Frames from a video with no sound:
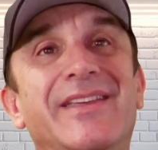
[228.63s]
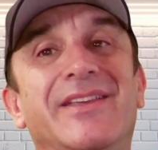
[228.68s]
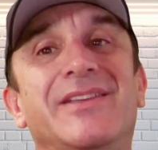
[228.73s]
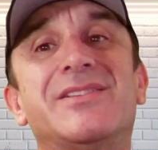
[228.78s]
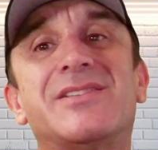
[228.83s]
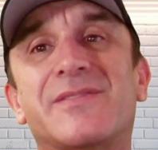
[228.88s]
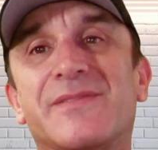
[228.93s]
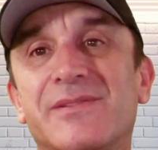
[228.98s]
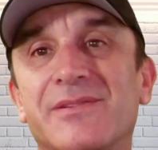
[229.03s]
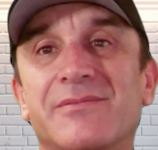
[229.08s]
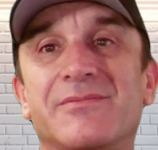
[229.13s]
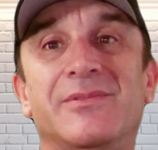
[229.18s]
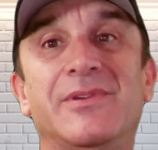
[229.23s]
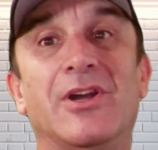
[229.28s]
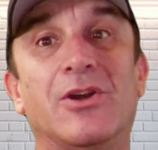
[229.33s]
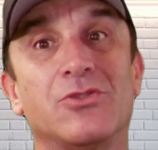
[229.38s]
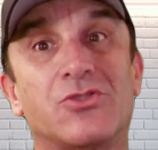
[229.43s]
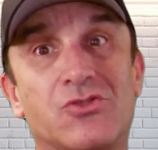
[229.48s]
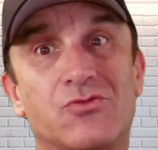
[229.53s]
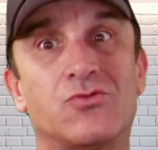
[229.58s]
he's,
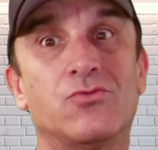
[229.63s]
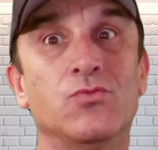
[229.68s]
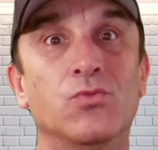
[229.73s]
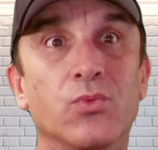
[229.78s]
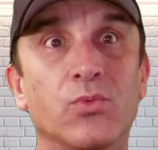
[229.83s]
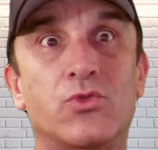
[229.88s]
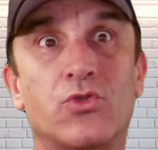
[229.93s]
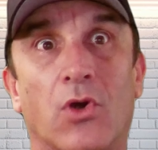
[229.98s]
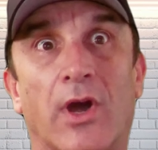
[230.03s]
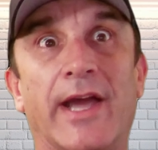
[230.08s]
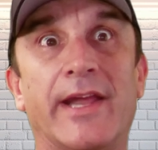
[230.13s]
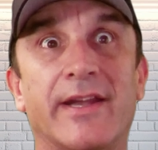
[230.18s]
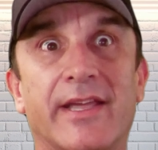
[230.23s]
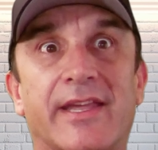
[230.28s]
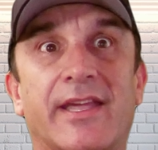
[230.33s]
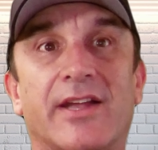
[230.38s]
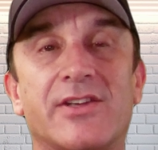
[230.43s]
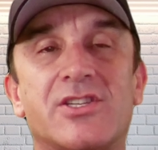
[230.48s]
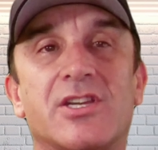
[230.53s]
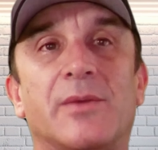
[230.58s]
you know, trying
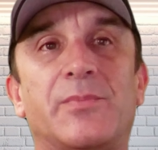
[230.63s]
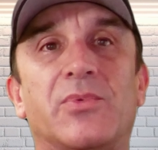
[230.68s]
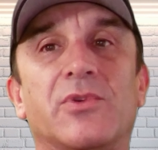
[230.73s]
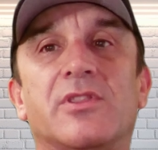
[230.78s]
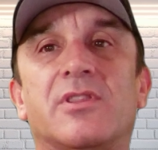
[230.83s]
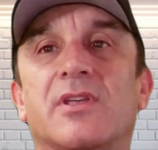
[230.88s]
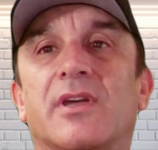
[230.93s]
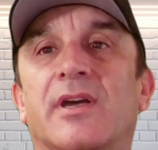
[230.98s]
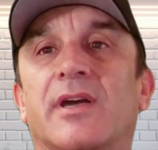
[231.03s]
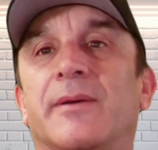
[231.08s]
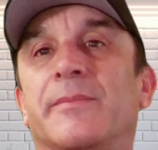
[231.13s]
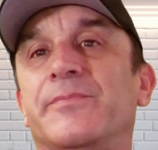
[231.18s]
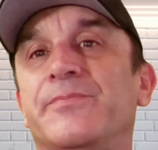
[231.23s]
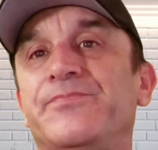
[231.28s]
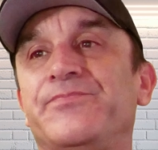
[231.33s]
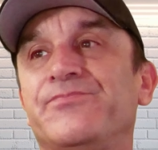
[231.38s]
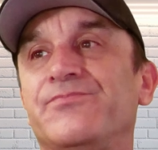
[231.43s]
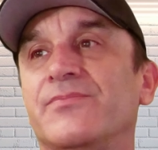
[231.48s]
to catch up with, uh,